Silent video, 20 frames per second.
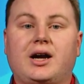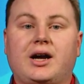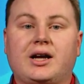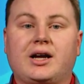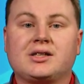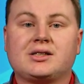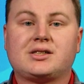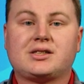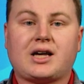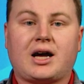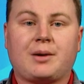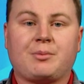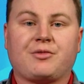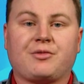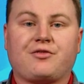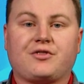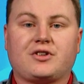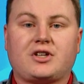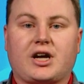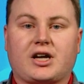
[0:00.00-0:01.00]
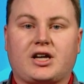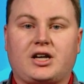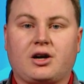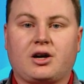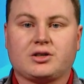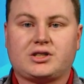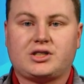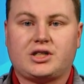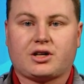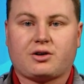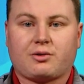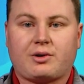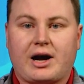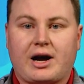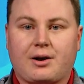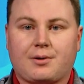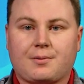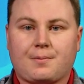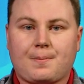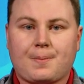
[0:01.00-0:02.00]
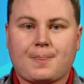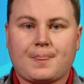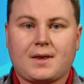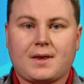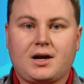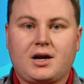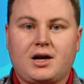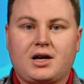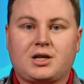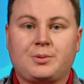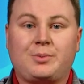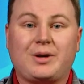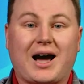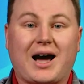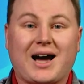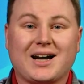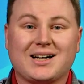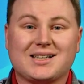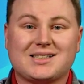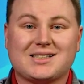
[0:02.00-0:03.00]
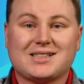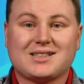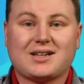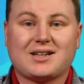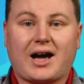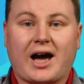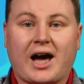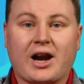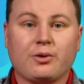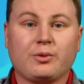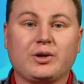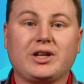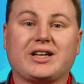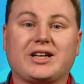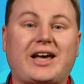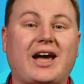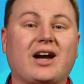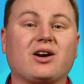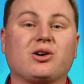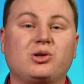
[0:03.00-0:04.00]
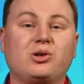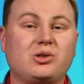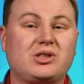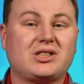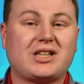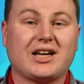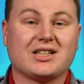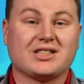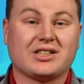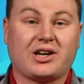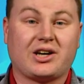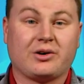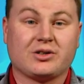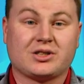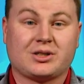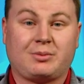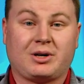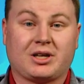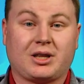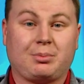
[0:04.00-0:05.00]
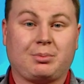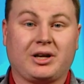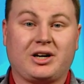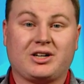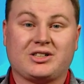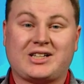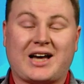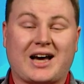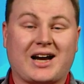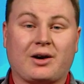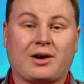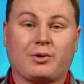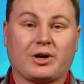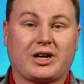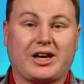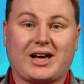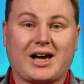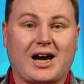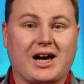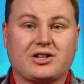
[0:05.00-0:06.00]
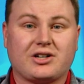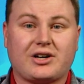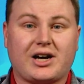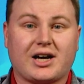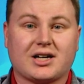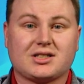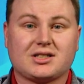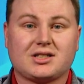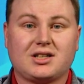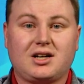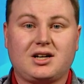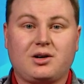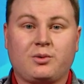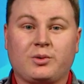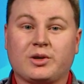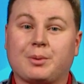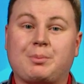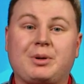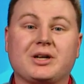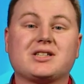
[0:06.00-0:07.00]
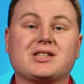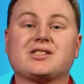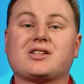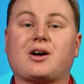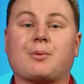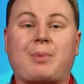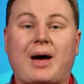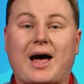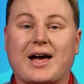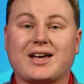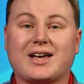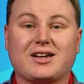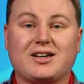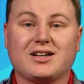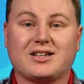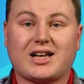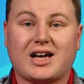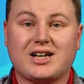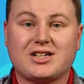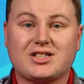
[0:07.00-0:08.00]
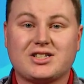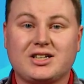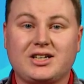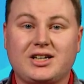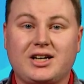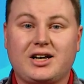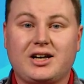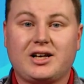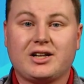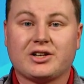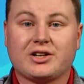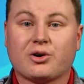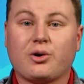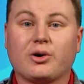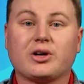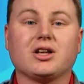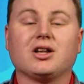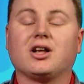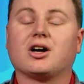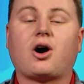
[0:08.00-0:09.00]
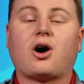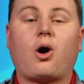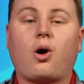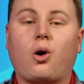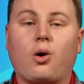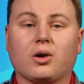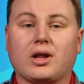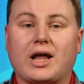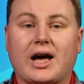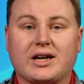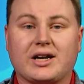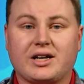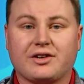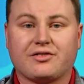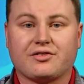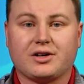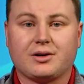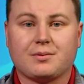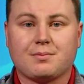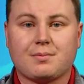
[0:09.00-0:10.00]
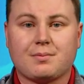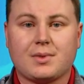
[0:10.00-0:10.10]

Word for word: and Simone Fontecchio stick around. To be honest, I don't really care who stays and goes among the players not on rookie contracts. When the Pistons are back in contention, they're going to look a whole lot different.